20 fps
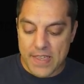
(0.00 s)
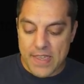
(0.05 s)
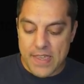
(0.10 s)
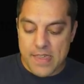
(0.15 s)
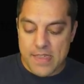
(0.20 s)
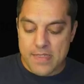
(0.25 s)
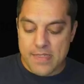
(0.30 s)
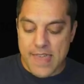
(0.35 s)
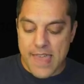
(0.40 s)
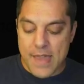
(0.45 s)

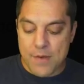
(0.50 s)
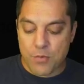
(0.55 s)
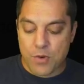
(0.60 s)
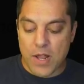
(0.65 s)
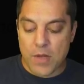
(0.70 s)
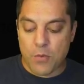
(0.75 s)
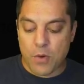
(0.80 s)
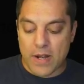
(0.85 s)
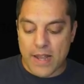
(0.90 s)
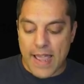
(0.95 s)
Then what
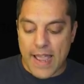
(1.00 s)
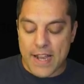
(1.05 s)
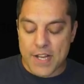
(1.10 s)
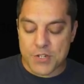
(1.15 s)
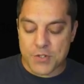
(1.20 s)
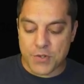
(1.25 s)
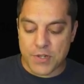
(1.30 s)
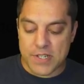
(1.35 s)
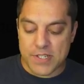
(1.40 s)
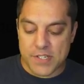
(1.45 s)
I want to
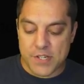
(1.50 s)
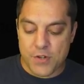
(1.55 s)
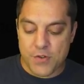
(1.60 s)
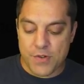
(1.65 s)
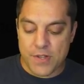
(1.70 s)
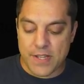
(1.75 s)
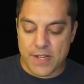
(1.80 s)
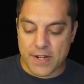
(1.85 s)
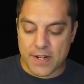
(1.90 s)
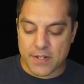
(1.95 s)
actually do
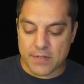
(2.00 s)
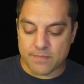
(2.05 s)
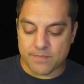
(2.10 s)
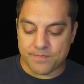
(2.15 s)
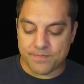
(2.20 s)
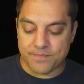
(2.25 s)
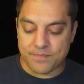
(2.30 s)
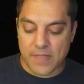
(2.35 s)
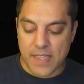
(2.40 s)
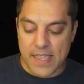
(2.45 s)
here
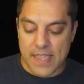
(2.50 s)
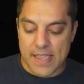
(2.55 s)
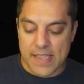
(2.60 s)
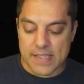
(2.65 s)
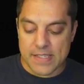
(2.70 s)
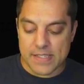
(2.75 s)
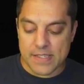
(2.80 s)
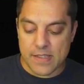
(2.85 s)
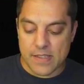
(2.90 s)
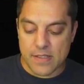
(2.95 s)

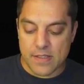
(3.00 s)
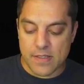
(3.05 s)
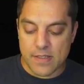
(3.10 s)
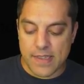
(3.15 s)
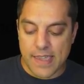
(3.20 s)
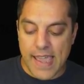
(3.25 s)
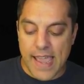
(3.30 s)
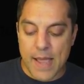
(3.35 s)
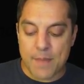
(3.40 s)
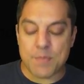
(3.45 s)
is
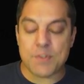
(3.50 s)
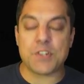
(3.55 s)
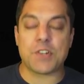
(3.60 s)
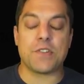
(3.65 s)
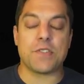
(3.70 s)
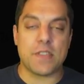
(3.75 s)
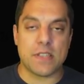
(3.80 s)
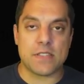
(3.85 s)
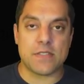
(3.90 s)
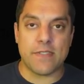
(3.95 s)

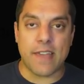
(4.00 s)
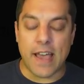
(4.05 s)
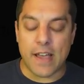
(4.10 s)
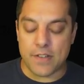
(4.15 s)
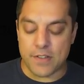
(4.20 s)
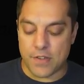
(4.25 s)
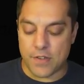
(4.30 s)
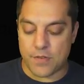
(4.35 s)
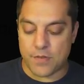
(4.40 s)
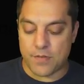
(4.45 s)
capture this
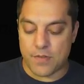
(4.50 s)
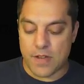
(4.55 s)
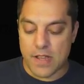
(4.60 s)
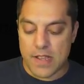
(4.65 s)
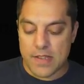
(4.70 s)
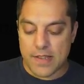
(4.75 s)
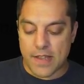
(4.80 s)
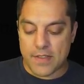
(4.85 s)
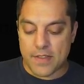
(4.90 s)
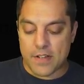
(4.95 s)
value.
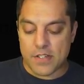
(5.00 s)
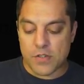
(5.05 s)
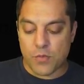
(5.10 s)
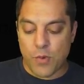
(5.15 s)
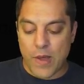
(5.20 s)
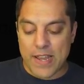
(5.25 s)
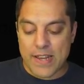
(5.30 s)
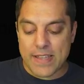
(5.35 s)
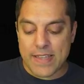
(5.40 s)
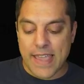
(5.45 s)
Now there's a
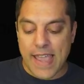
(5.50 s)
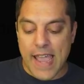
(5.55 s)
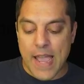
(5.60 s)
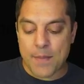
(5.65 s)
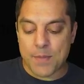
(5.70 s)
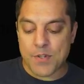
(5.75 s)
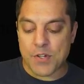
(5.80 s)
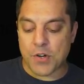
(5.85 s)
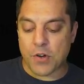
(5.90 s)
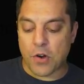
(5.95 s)
way to
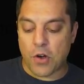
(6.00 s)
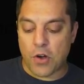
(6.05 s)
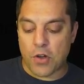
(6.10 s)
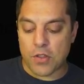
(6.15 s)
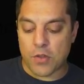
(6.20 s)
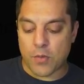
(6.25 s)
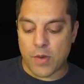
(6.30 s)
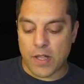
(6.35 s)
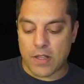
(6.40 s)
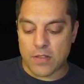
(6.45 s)
capture all
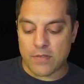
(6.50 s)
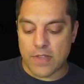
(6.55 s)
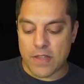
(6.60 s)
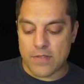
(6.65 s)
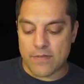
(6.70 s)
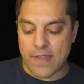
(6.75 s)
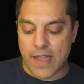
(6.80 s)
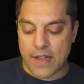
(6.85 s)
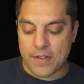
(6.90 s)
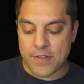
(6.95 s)
the
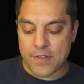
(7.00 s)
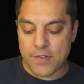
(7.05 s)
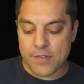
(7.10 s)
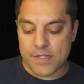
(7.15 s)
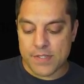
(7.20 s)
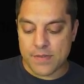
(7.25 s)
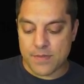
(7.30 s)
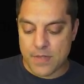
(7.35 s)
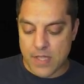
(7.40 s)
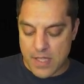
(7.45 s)
relevant
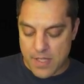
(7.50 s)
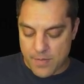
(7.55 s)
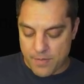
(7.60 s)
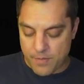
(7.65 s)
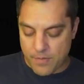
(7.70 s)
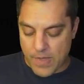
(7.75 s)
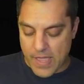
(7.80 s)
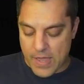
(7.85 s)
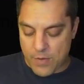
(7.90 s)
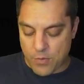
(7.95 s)
values.
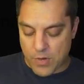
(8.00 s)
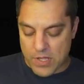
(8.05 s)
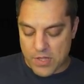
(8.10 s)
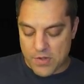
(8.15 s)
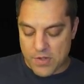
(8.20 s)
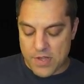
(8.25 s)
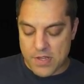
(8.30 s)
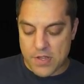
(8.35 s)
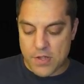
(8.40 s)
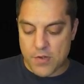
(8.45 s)
And what
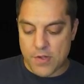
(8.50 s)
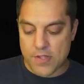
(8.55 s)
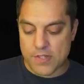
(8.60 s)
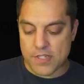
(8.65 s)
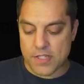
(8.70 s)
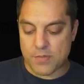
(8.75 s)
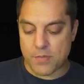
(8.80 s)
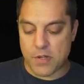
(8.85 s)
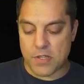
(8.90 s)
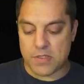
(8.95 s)
you can do is
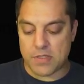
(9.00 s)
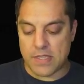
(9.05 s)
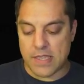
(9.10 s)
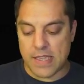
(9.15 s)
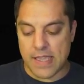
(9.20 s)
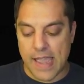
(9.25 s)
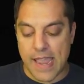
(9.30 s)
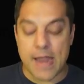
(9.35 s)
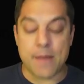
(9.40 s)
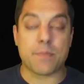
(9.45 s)
just put
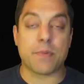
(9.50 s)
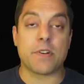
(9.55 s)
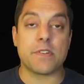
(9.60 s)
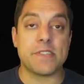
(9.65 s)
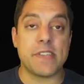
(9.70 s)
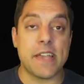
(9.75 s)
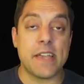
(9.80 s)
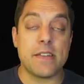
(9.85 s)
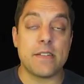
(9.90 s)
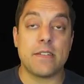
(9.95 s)
the
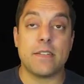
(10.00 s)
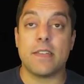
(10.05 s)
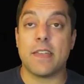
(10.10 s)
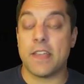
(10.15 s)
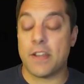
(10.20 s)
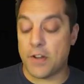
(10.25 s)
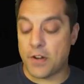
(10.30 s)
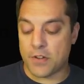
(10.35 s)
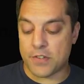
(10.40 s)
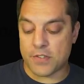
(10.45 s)
ampersand
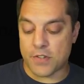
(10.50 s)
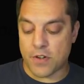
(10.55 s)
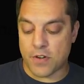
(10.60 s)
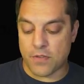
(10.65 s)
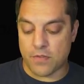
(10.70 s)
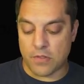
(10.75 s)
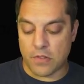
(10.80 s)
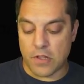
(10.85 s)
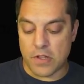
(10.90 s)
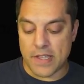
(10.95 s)
and it'll sort
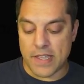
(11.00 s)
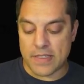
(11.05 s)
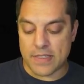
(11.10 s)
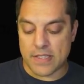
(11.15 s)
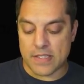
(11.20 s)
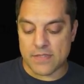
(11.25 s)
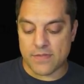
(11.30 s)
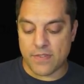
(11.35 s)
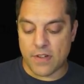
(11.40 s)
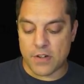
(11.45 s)
of look at
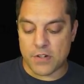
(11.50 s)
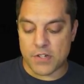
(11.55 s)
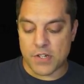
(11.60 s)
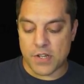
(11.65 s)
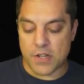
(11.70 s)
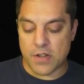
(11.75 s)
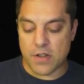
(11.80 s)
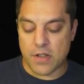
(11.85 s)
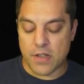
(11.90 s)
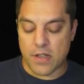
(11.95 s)
this
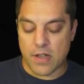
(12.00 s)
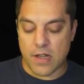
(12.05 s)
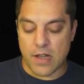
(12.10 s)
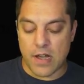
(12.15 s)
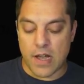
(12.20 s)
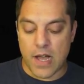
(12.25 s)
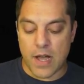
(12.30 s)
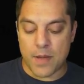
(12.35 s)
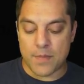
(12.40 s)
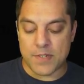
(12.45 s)
function
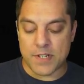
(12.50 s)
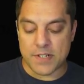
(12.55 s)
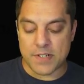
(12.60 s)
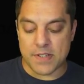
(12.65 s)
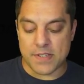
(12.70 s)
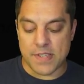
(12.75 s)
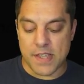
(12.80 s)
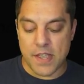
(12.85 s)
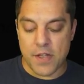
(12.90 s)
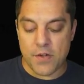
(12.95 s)
uh, object
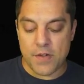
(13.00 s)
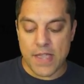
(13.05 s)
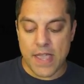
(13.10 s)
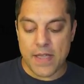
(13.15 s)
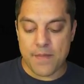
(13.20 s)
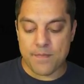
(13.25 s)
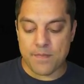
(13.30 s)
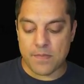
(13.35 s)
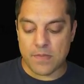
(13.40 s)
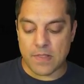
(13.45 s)
and say,
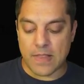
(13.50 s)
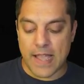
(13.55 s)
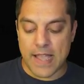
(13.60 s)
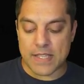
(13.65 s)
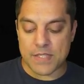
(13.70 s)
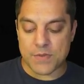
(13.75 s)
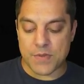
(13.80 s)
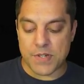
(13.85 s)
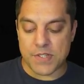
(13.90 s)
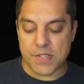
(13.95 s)
okay,
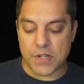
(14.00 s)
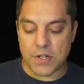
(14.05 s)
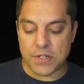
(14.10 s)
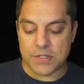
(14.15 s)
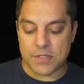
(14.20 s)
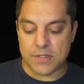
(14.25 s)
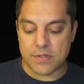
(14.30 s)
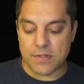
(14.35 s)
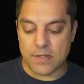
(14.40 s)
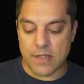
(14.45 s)
last
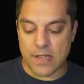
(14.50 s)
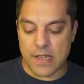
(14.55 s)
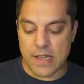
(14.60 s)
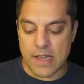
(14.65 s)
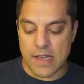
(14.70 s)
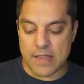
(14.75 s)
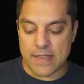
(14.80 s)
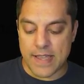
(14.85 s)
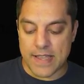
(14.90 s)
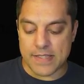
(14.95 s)
result,
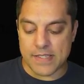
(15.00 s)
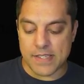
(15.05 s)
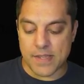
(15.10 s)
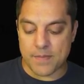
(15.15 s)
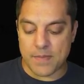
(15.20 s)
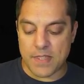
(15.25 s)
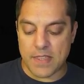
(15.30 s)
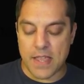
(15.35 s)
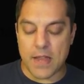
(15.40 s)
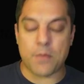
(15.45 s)
uh, that's
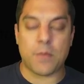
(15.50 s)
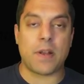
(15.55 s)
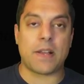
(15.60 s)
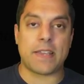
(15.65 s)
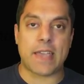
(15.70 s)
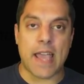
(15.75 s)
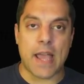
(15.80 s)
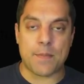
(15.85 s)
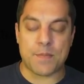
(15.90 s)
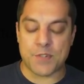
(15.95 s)
something that I want
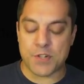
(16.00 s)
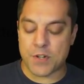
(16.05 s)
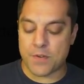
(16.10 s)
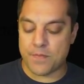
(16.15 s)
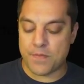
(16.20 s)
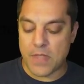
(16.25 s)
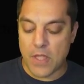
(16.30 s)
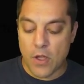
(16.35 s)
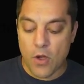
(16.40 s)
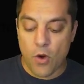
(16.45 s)
to capture.
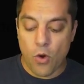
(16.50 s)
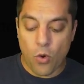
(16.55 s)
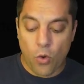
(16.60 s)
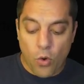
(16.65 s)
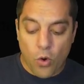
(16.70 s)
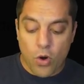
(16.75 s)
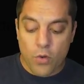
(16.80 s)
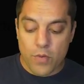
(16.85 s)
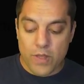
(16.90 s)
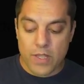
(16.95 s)

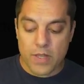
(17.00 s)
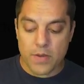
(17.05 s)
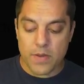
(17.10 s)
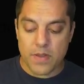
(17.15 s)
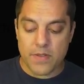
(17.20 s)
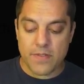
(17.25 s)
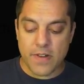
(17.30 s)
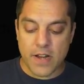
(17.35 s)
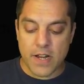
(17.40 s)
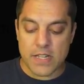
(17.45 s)
Or we can
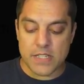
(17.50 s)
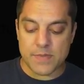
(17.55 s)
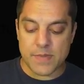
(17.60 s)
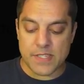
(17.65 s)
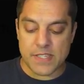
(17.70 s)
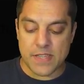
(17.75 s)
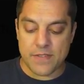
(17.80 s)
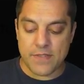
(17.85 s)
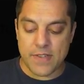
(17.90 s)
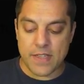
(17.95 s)
be very
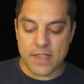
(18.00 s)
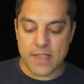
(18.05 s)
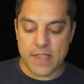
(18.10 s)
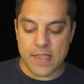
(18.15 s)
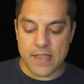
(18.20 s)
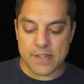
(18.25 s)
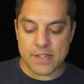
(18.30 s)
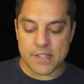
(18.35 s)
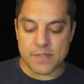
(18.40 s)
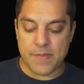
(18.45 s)
specific
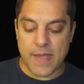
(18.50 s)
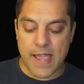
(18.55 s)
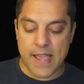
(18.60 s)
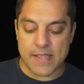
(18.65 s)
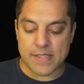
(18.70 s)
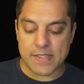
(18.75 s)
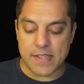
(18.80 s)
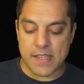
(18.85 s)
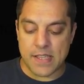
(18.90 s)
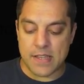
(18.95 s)
and just
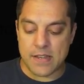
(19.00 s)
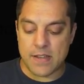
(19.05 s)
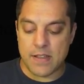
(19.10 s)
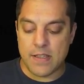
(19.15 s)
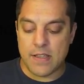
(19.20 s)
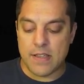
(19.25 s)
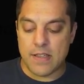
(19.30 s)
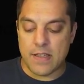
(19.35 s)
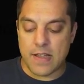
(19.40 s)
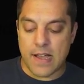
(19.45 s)
pass in
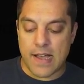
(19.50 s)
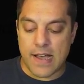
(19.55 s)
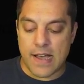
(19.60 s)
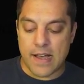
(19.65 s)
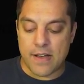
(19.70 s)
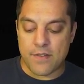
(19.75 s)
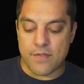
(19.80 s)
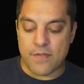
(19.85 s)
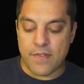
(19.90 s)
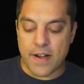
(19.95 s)
uh,
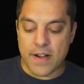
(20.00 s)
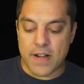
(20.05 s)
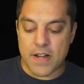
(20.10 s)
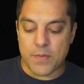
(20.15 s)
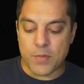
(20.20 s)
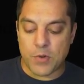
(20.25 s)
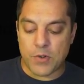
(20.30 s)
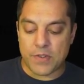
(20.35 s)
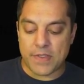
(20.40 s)
a variable